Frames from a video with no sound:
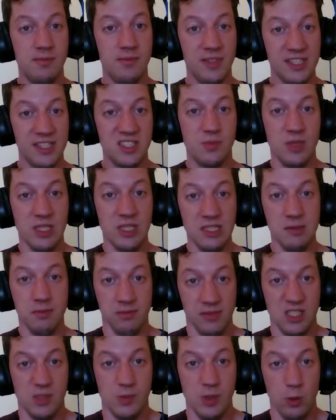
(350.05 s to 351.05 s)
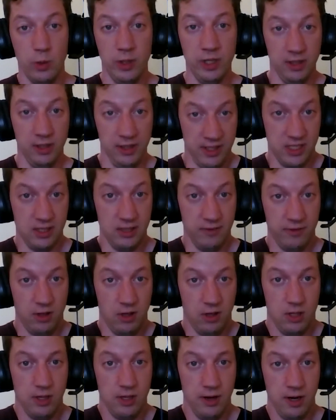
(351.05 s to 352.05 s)
Let's be let's be real. It's
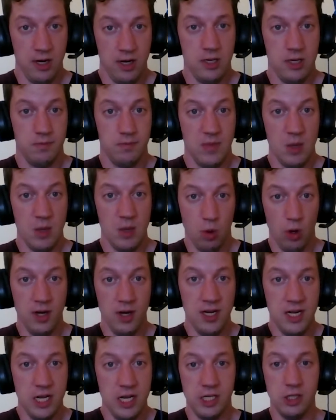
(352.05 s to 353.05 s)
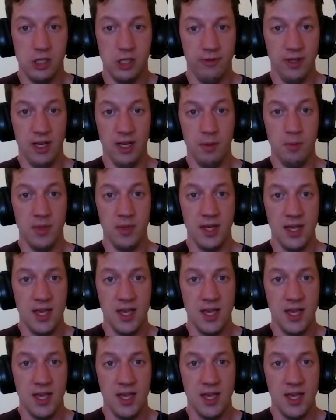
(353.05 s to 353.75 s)
a very important issue for them,